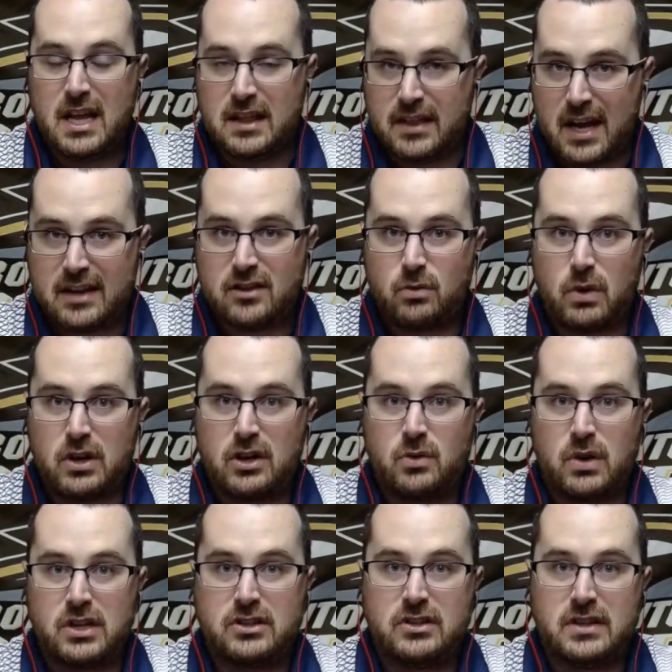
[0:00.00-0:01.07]
That's one
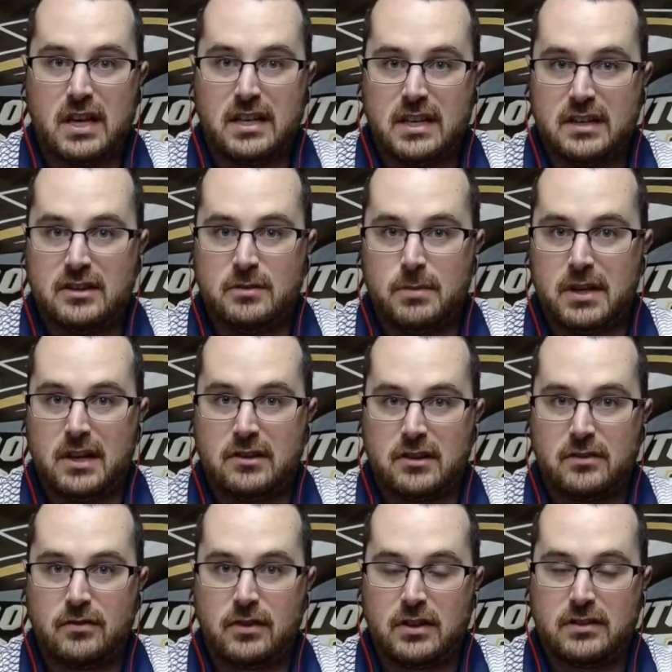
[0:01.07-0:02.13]
question that needs to be
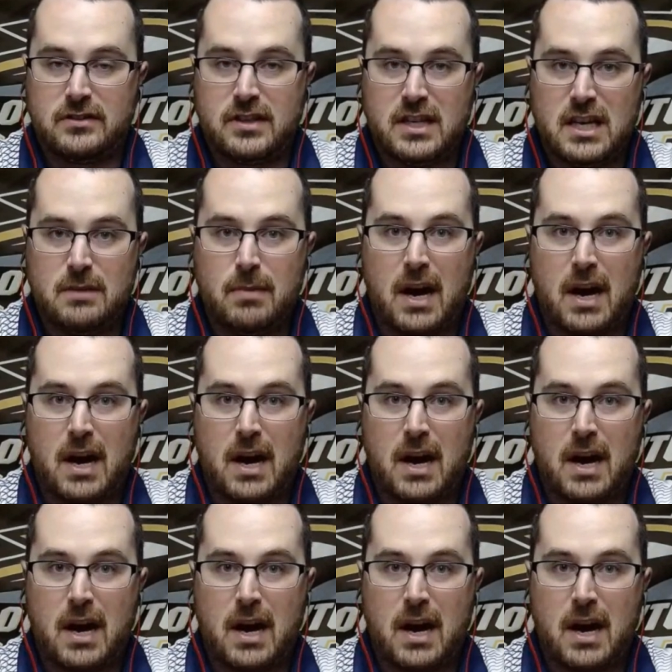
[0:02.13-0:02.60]
answered for this team.